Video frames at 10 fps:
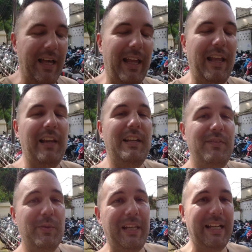I'll
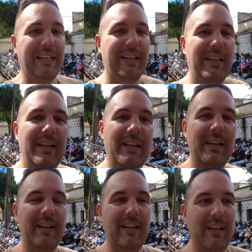leave you a link
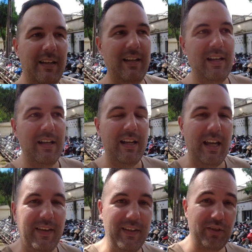
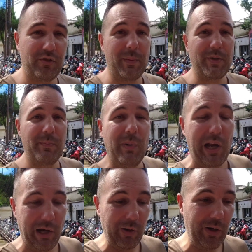in the description
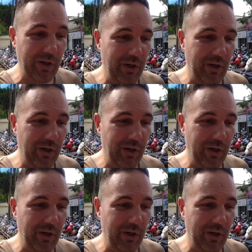below